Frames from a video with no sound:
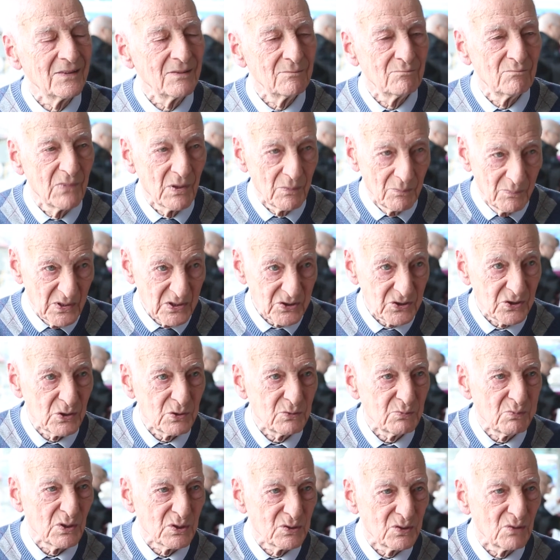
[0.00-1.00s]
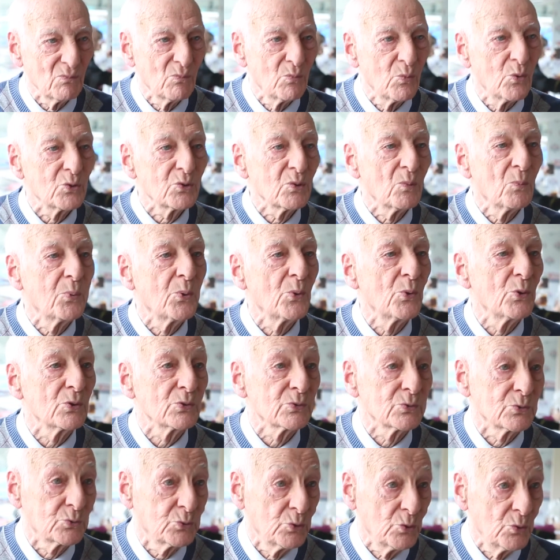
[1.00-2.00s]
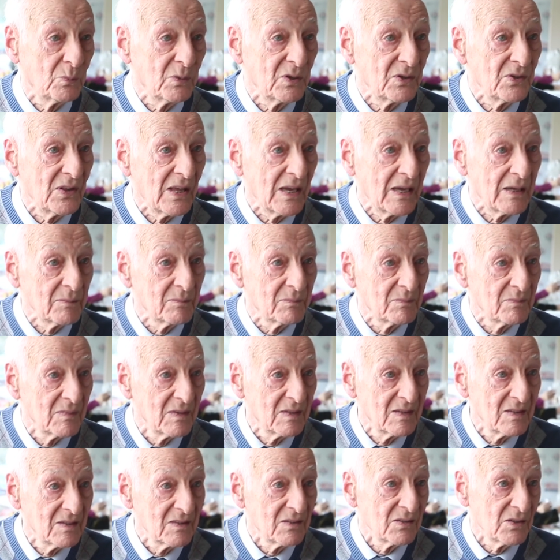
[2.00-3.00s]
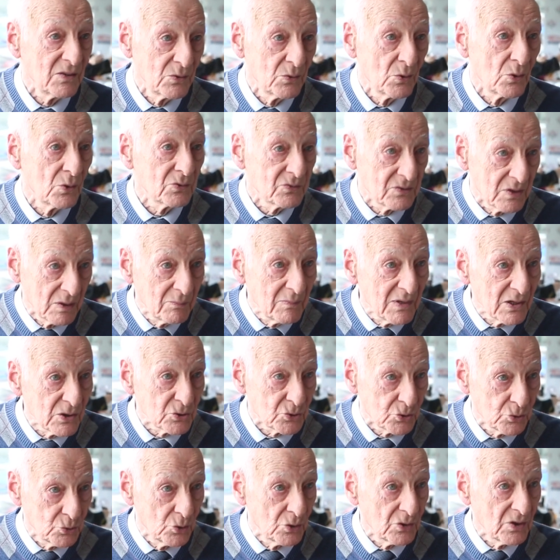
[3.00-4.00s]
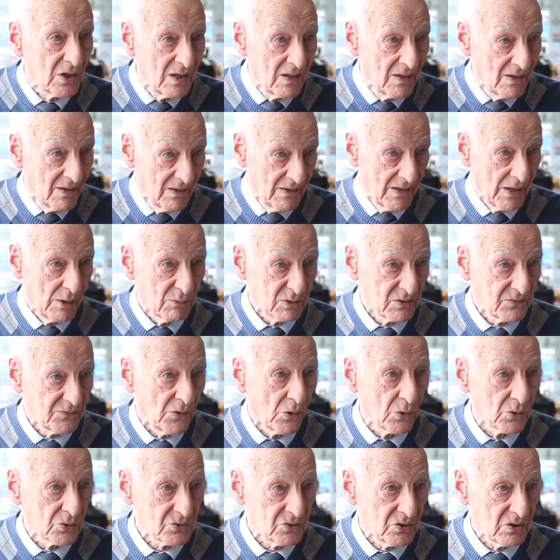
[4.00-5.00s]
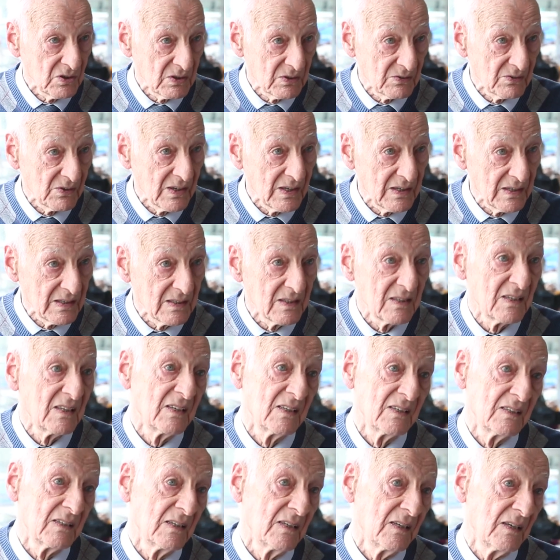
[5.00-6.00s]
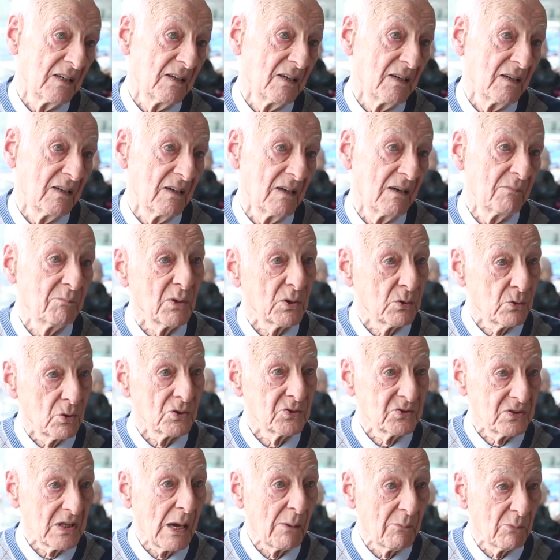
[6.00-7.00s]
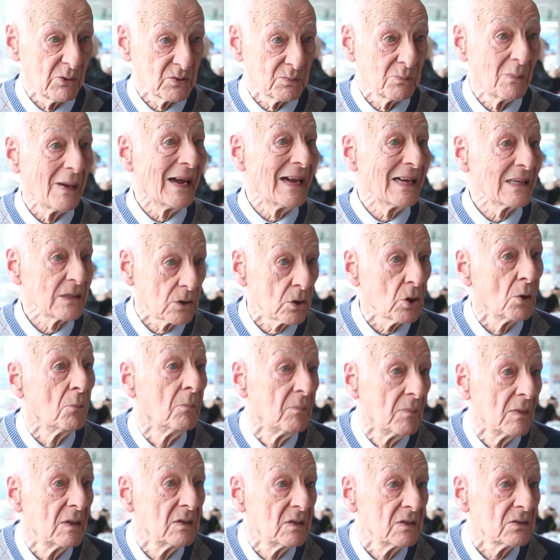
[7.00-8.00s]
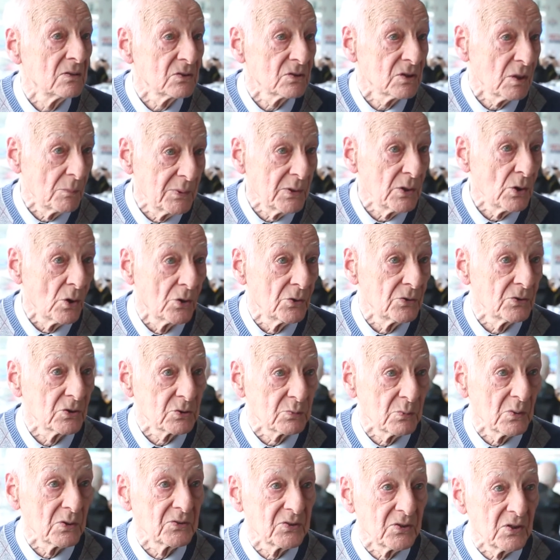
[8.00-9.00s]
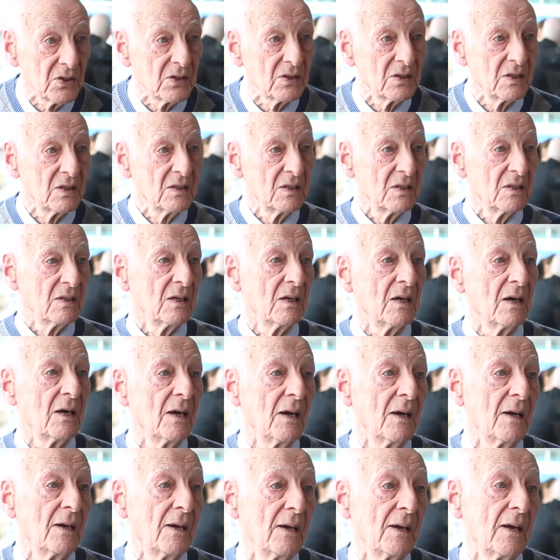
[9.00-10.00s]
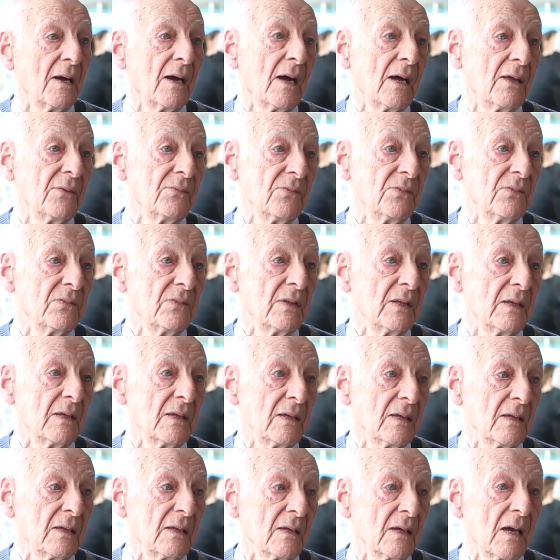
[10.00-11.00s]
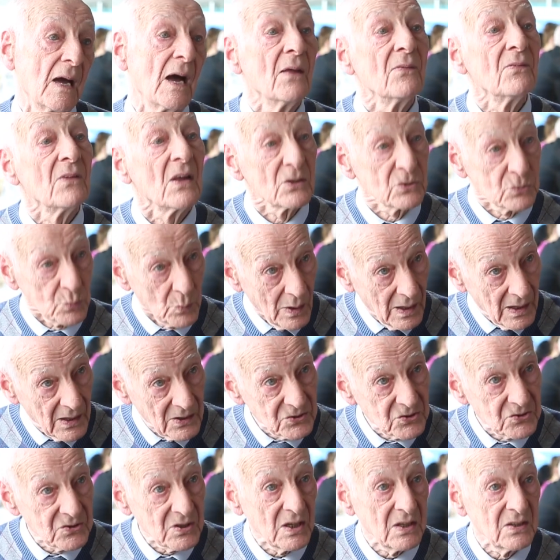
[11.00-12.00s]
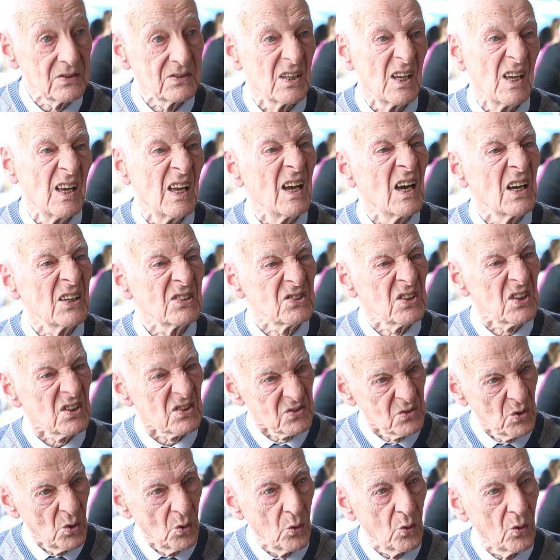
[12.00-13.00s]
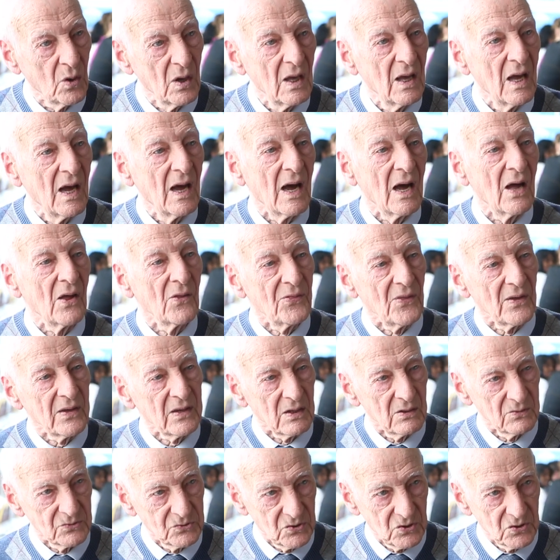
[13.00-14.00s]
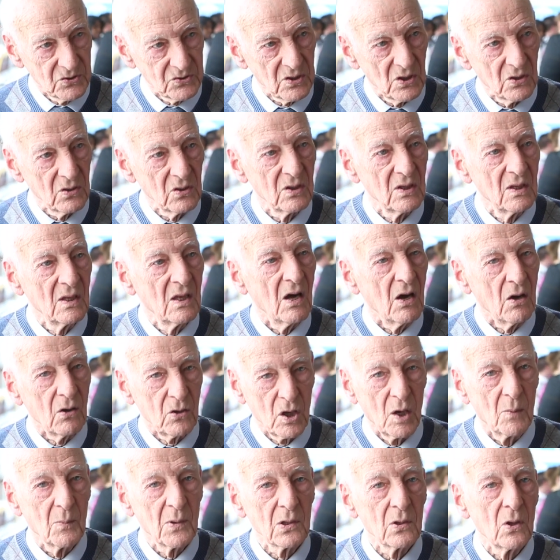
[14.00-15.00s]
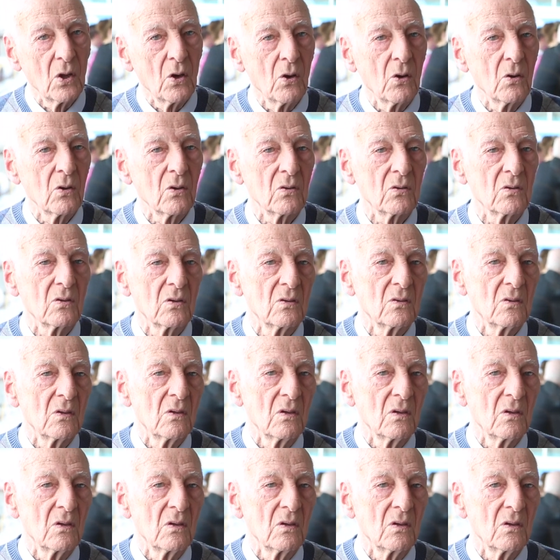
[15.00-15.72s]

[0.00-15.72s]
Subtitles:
my business was more important to me then, you know, to make sure it was functioning right, because that was my income, to be honest with you. And that's why I stayed. I said, no, I think I'll come along